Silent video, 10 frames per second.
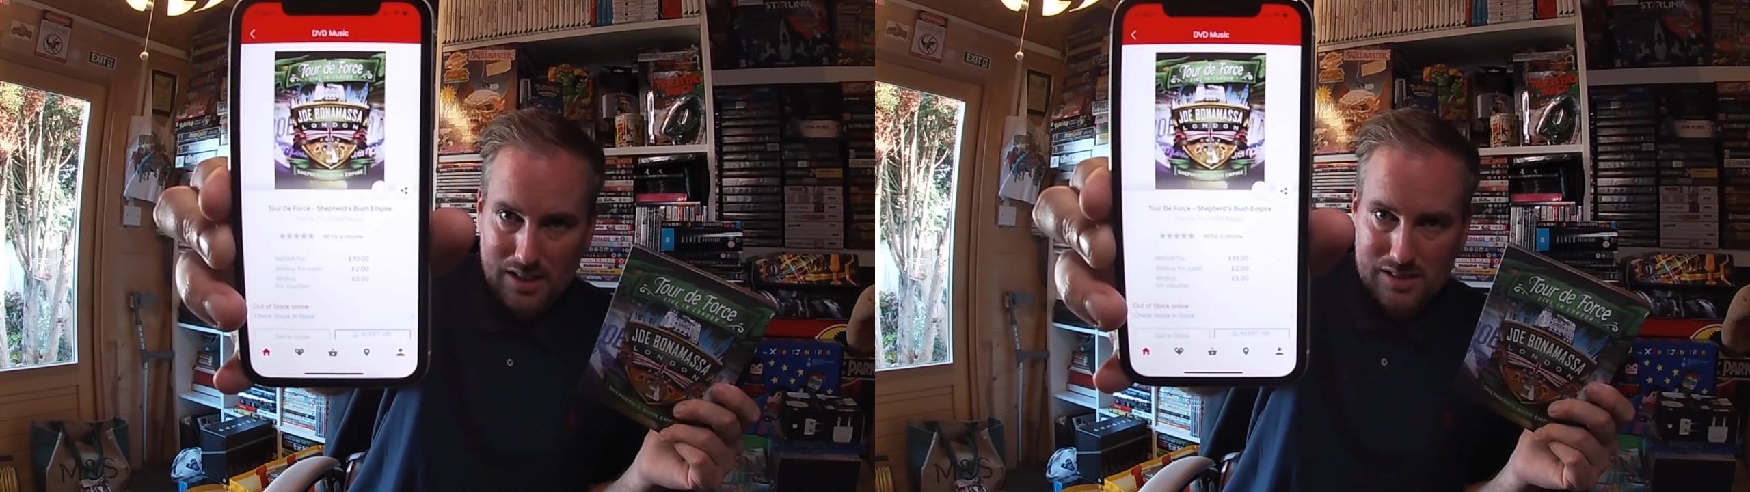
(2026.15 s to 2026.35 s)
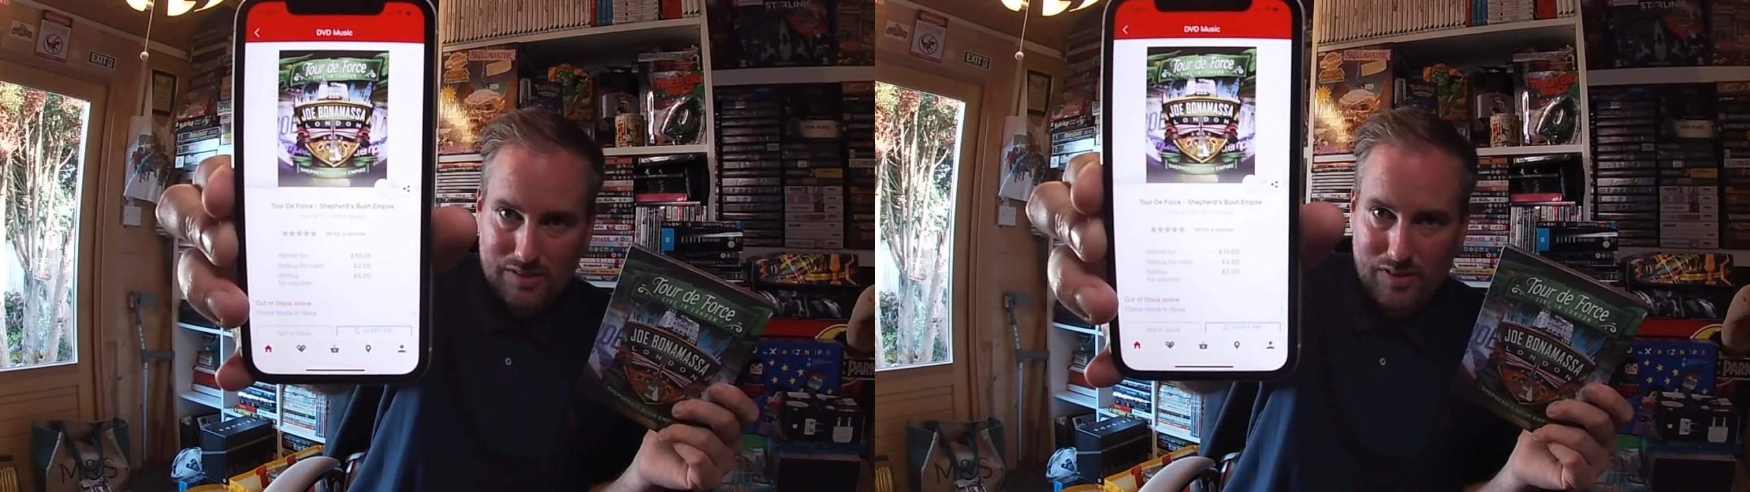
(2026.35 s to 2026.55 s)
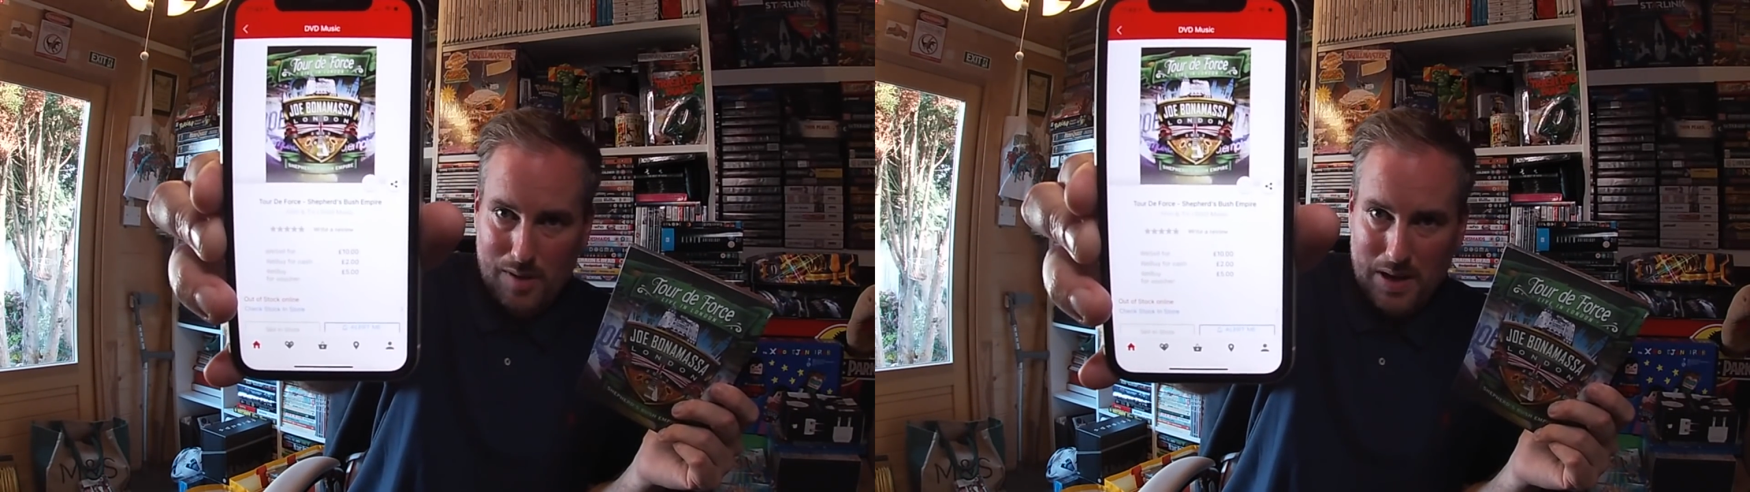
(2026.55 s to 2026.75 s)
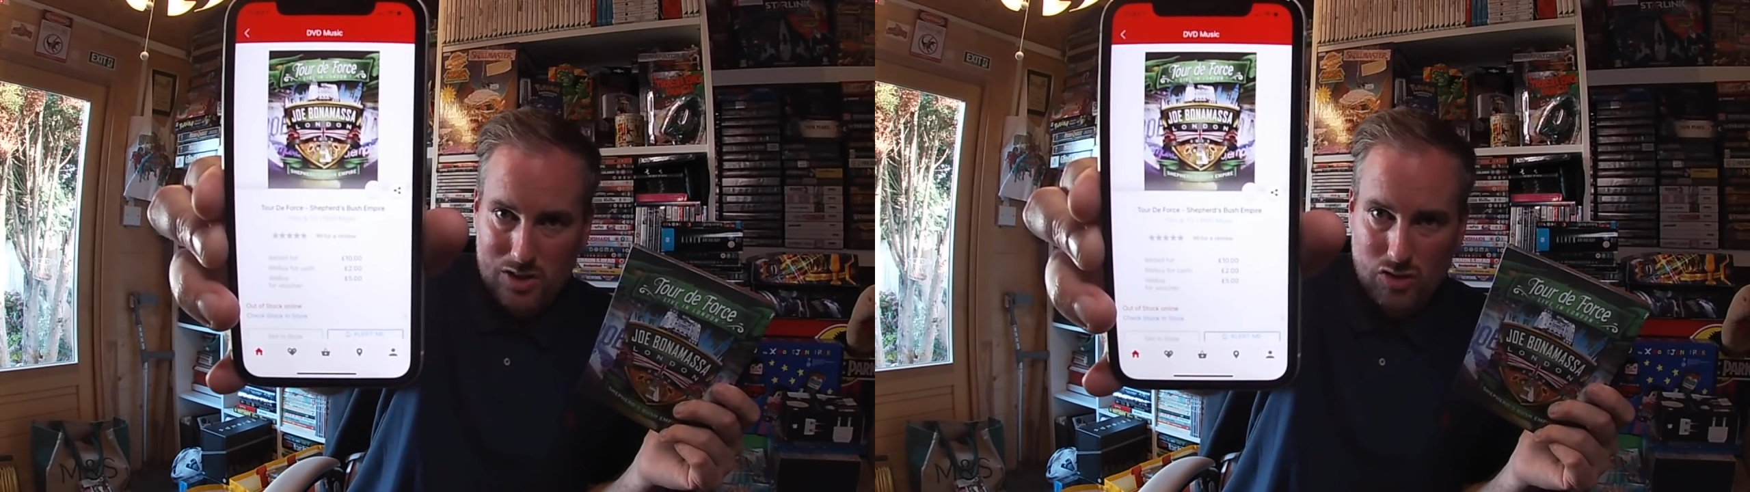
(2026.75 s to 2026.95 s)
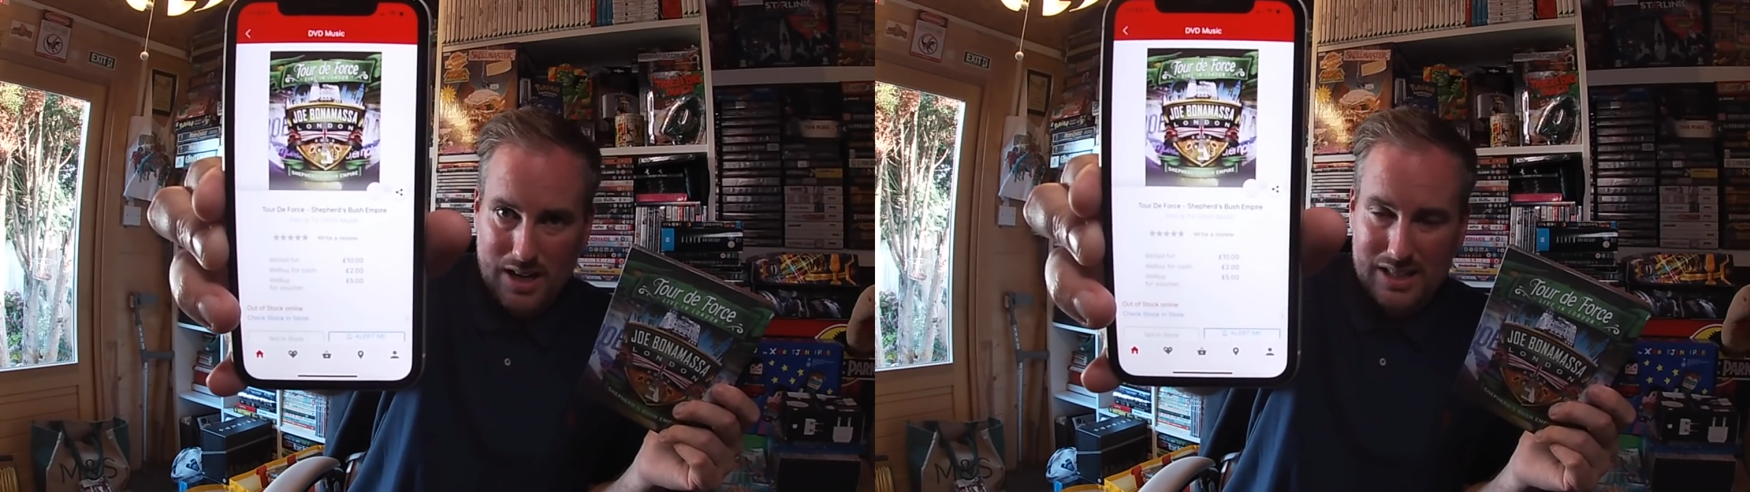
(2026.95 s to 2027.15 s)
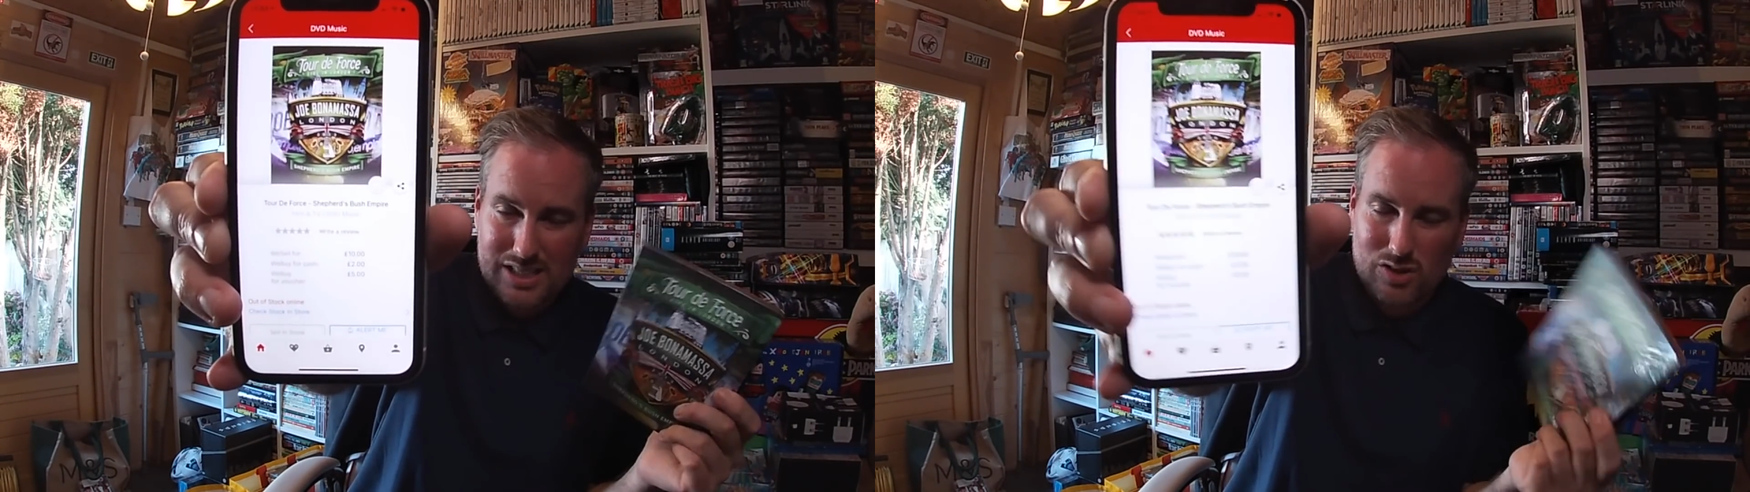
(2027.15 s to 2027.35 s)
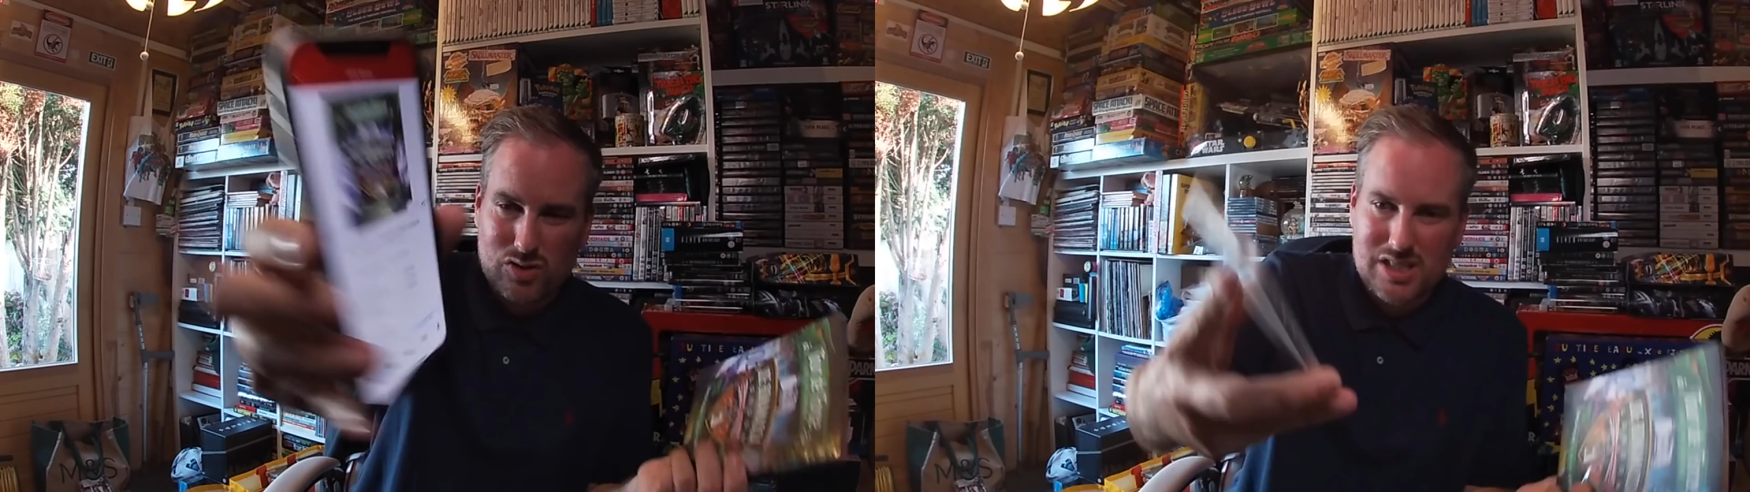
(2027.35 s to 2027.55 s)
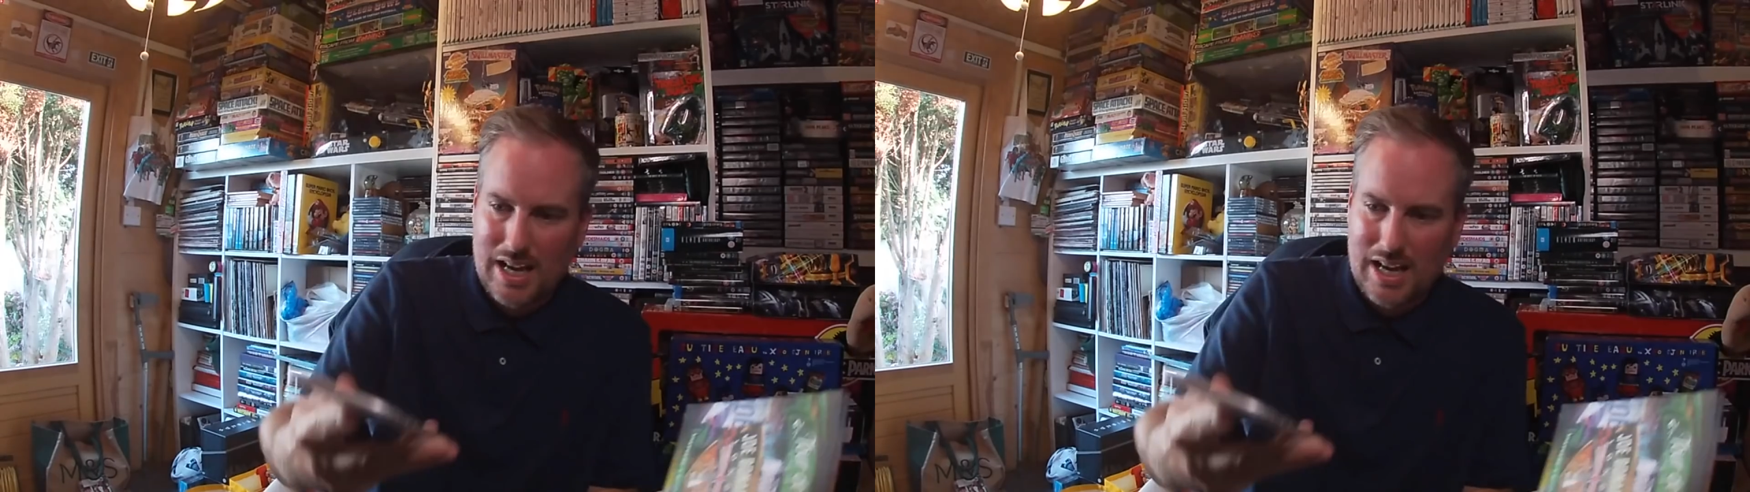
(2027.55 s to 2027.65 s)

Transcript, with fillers: So £5 trading, sells for